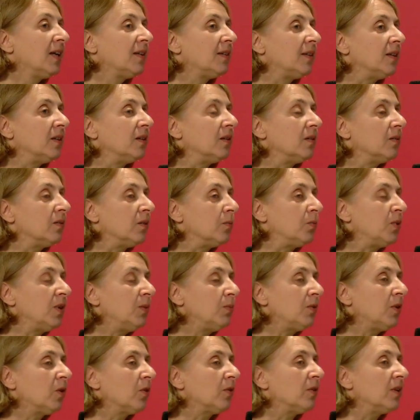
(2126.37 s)
The
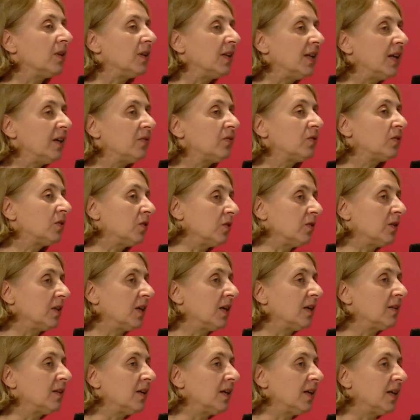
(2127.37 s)
people on the left, on the
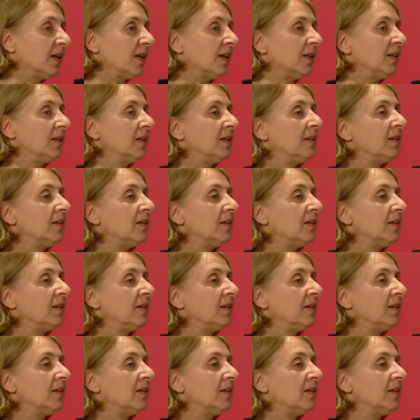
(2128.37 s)
other hand,